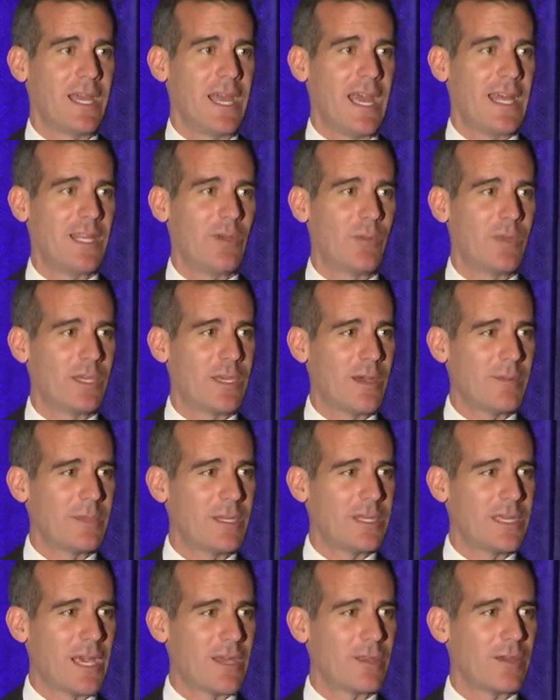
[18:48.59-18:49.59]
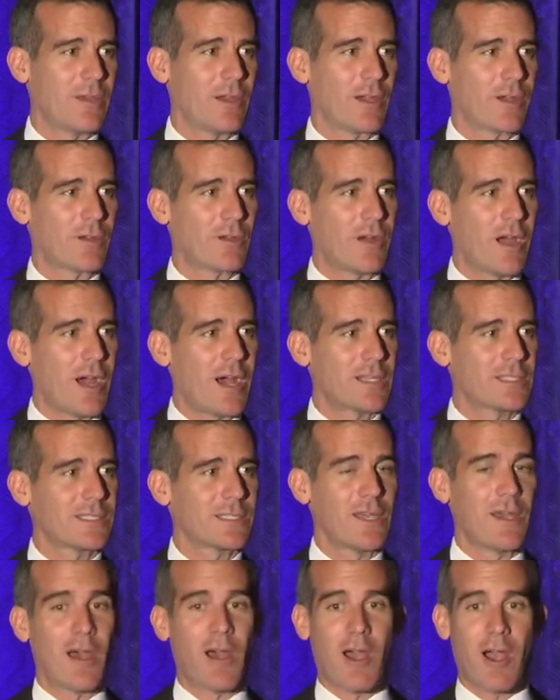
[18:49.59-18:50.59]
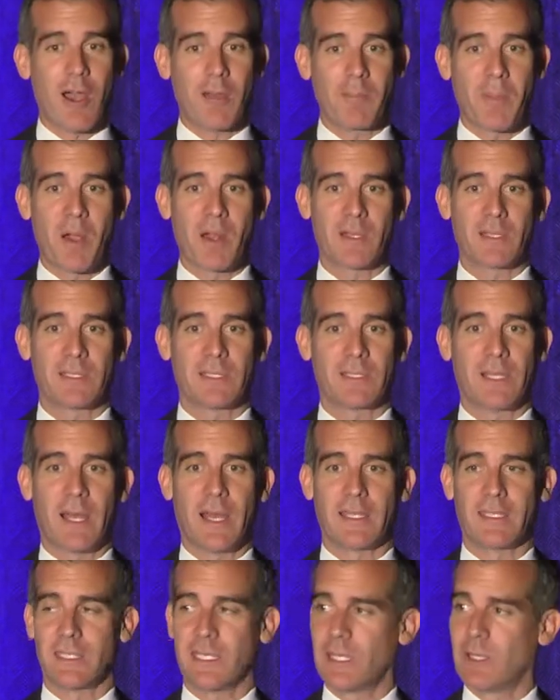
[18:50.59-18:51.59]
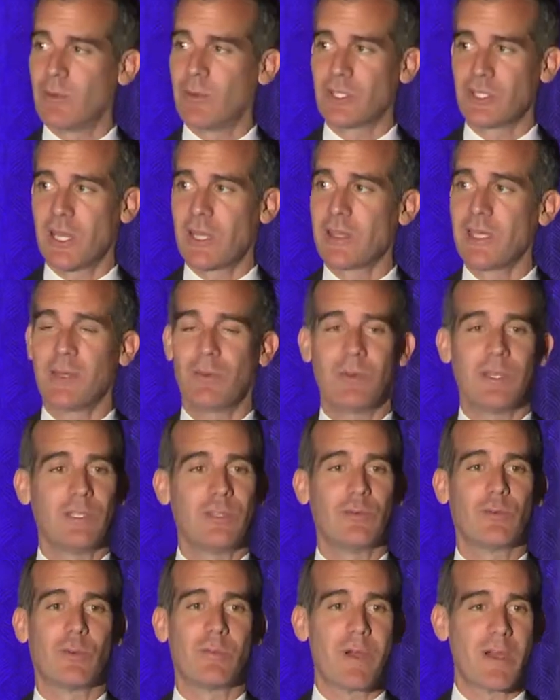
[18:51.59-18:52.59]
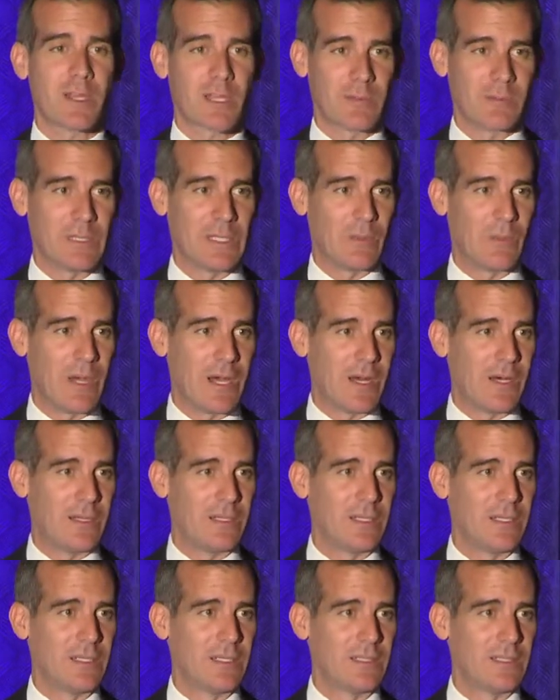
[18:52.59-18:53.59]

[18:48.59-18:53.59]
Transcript: and that we come together across our partisan lines here, which I think we do remarkably well.